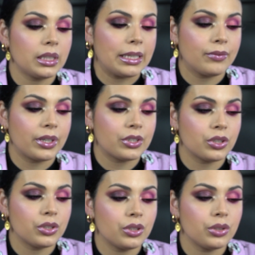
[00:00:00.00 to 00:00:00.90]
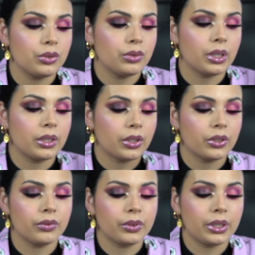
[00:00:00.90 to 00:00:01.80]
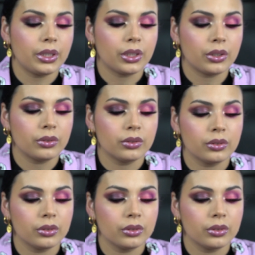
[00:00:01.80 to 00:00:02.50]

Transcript: If I should do another video